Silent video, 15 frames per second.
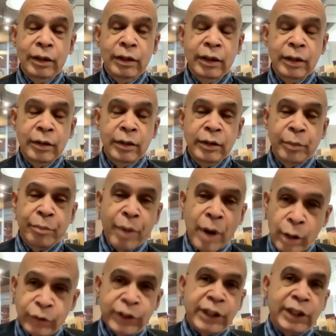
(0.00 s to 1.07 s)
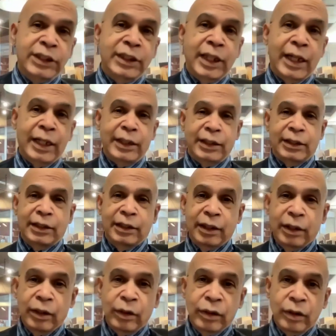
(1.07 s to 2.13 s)
the Baltic states,
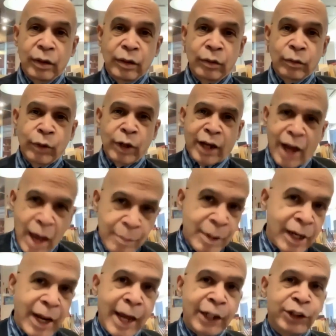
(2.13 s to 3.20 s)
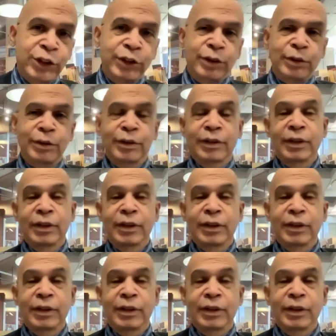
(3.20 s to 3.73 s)
we're coming at you.